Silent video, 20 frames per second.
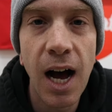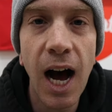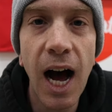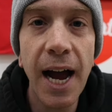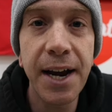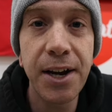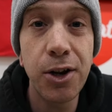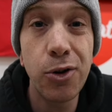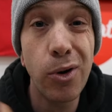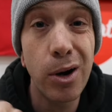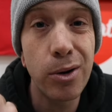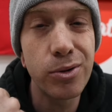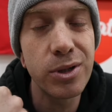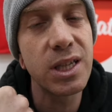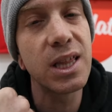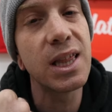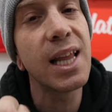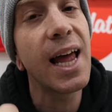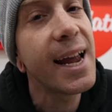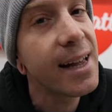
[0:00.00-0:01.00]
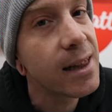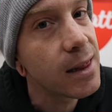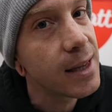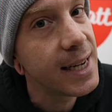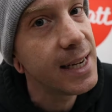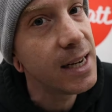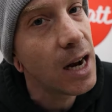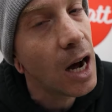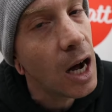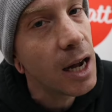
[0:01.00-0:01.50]
I knew I was
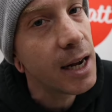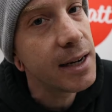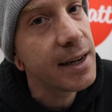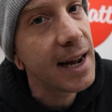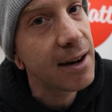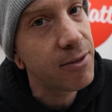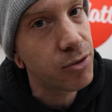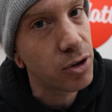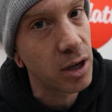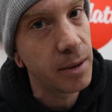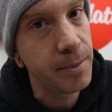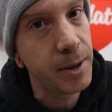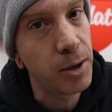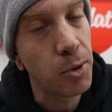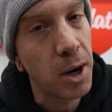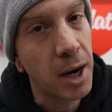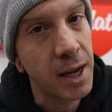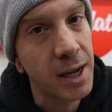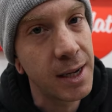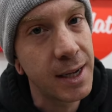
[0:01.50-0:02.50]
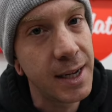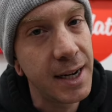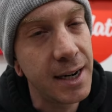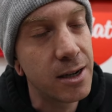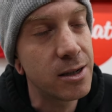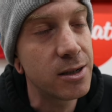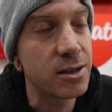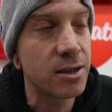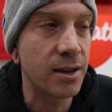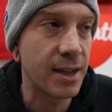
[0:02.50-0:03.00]
likely not ever going to be running
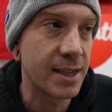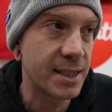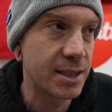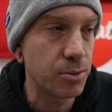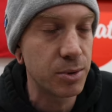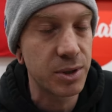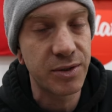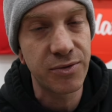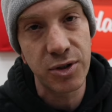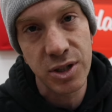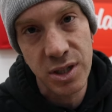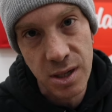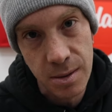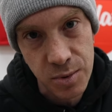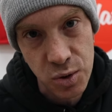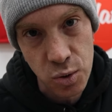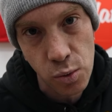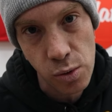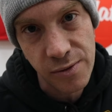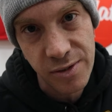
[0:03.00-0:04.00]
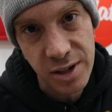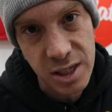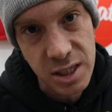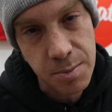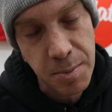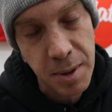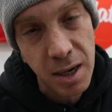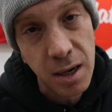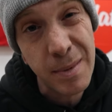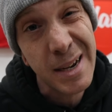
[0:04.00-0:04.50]
gears unless it was for some sort of
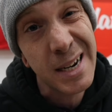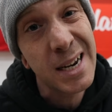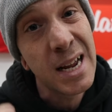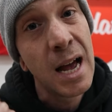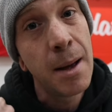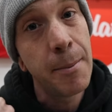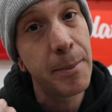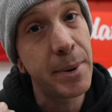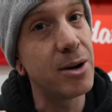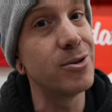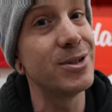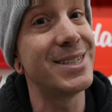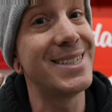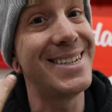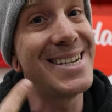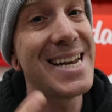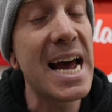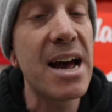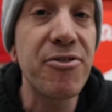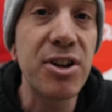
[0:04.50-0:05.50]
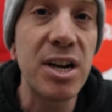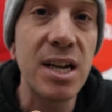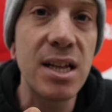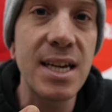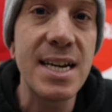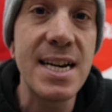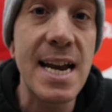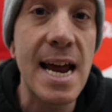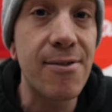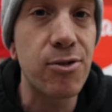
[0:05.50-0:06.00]
experiment, but I was
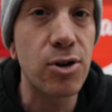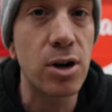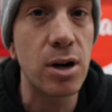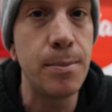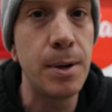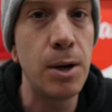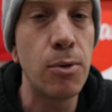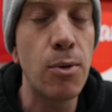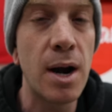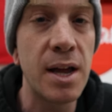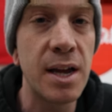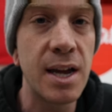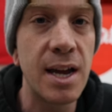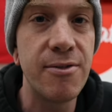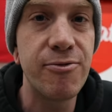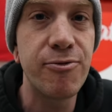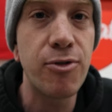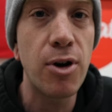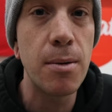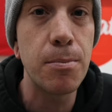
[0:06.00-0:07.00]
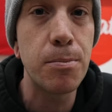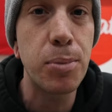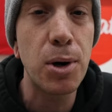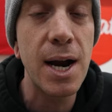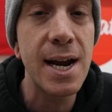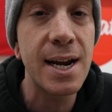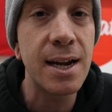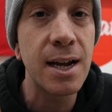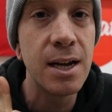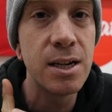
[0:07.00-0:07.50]
definitely never going to be running a front
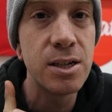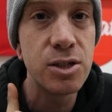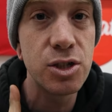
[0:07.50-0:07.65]
brake.